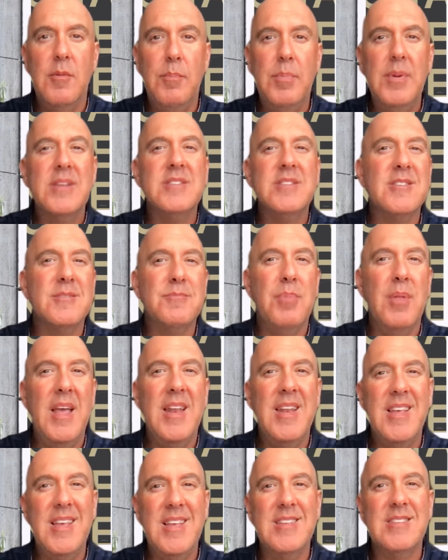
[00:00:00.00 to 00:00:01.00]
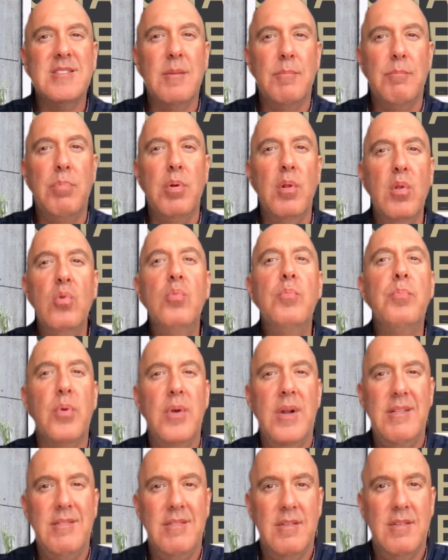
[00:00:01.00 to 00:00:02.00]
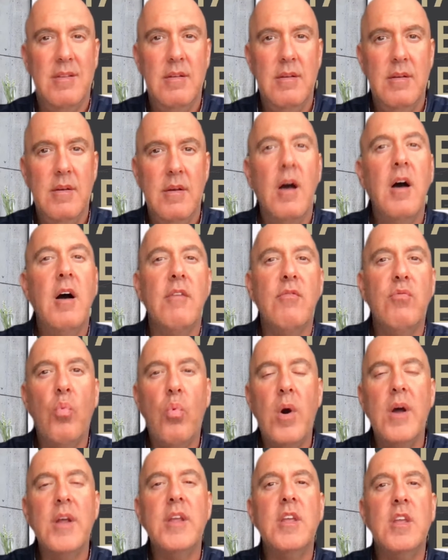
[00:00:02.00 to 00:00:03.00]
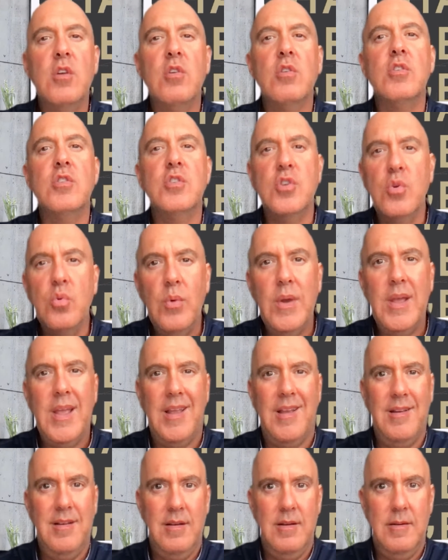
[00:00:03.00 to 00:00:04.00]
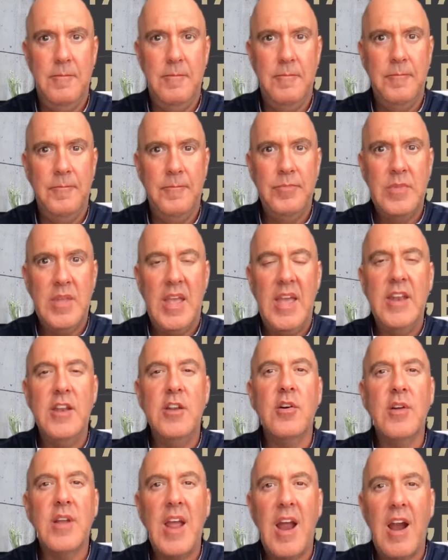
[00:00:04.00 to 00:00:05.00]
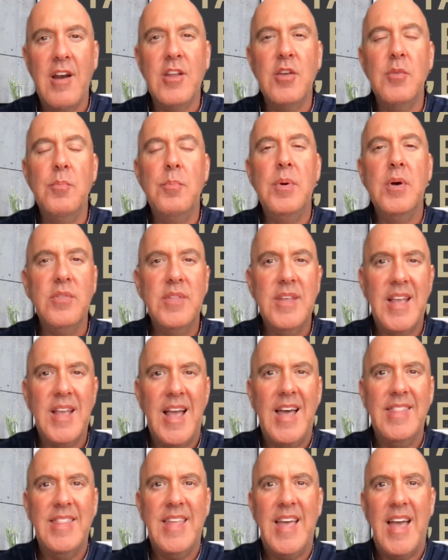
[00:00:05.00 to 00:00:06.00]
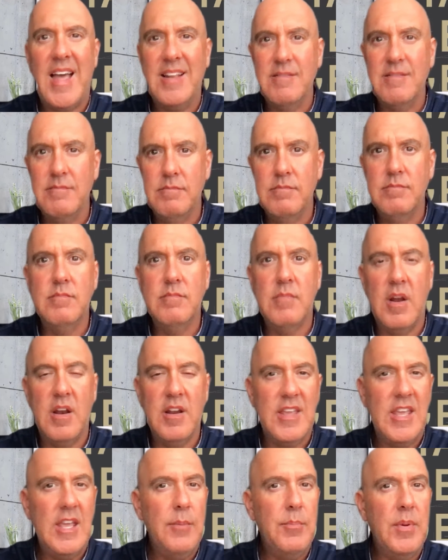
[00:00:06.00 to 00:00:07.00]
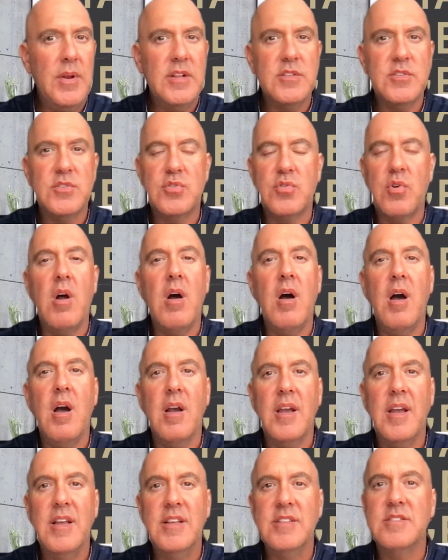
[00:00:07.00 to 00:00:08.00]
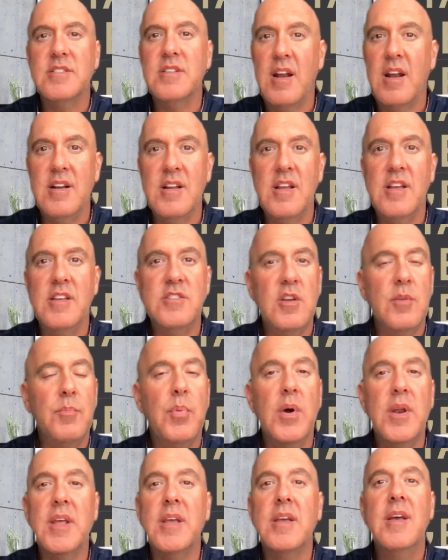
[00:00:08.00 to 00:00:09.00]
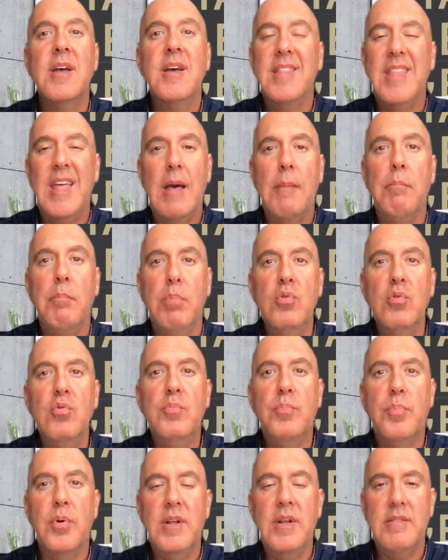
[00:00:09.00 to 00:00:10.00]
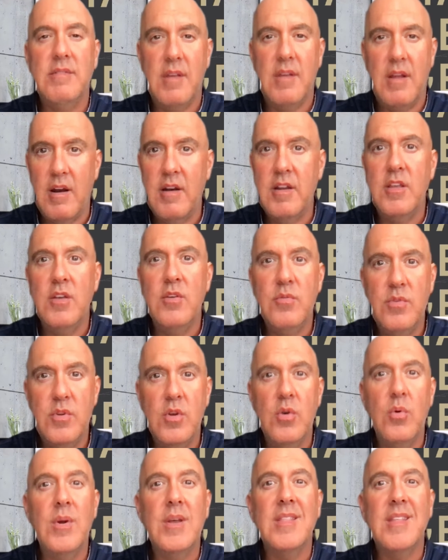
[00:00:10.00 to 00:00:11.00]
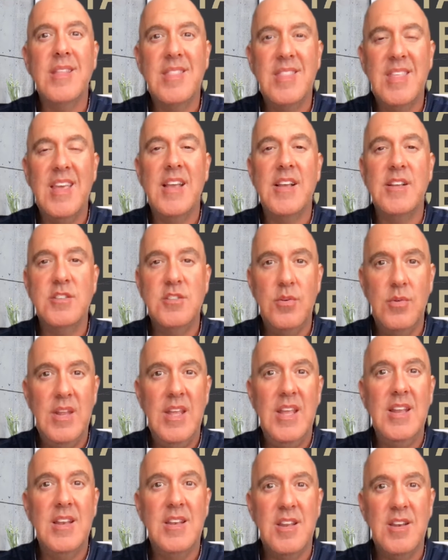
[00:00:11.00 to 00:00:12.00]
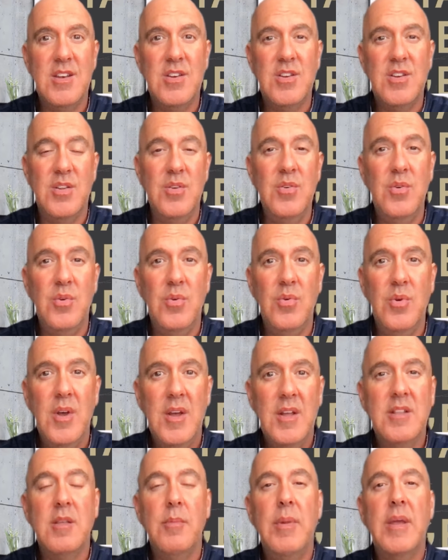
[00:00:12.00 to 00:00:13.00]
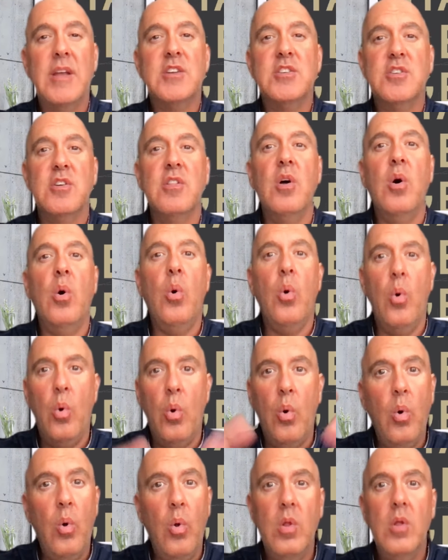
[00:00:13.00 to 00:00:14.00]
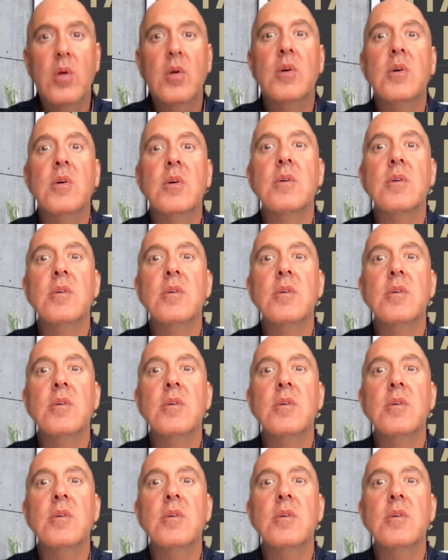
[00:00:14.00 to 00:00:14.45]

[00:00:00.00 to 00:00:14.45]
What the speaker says: Your business plan is the blueprint of what you're doing, and are you building on that? Are you keeping it strong? Is you putting that blueprint? Are you doing the things you need to do to make sure the whole